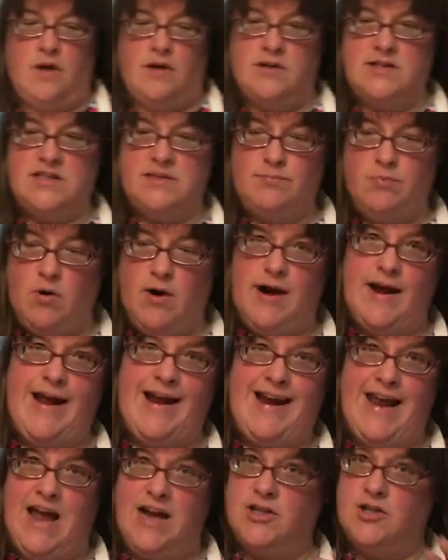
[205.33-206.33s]
Spray.
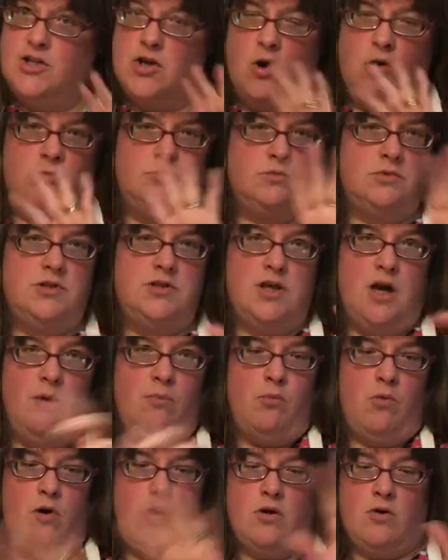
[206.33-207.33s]
And I don't
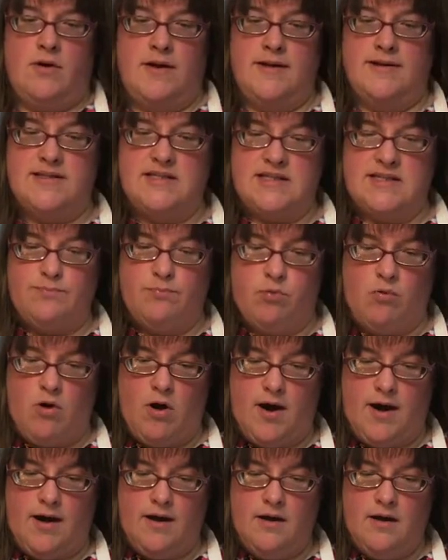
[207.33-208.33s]
dump water in,
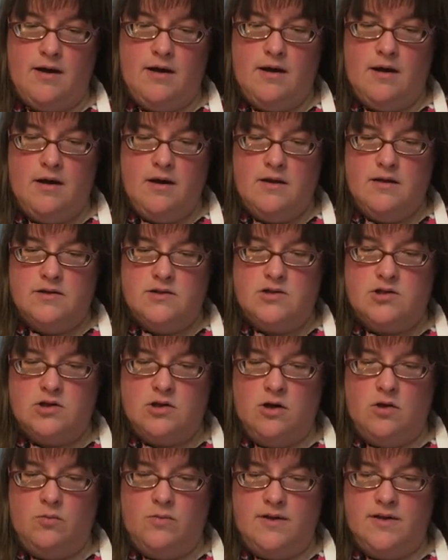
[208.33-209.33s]
spray.
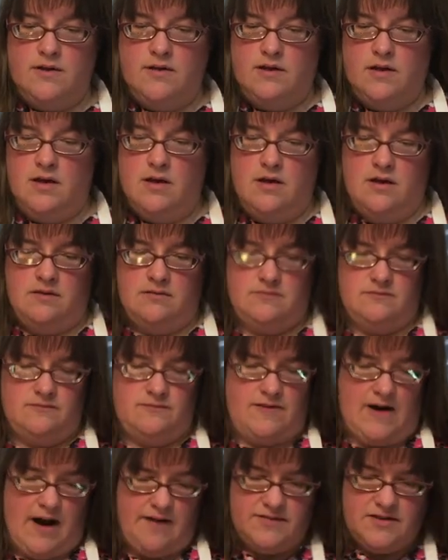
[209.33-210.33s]
Start with
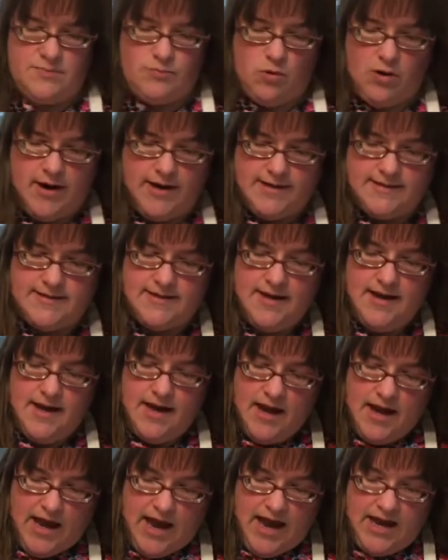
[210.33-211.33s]
5 sprays.
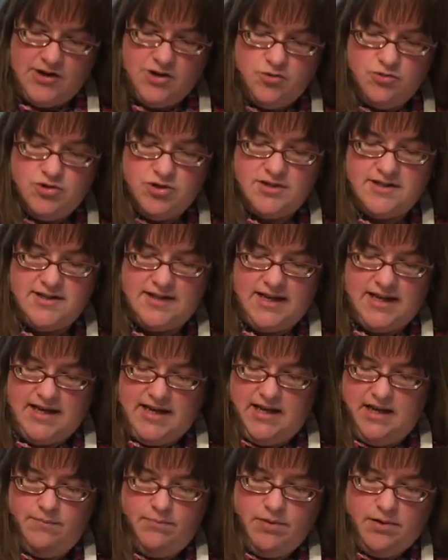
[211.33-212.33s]
And you just
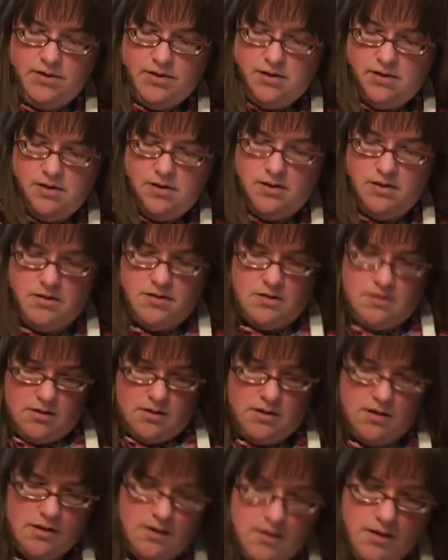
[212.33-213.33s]
keep,
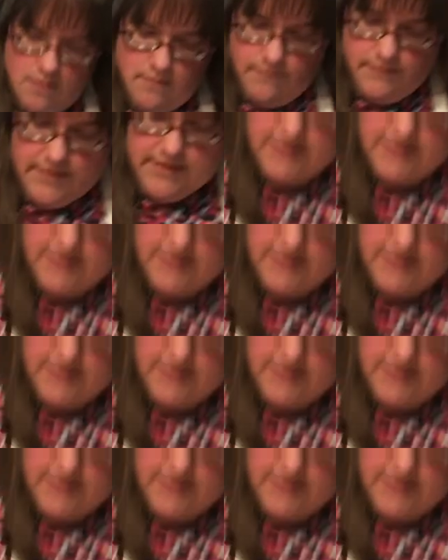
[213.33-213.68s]
let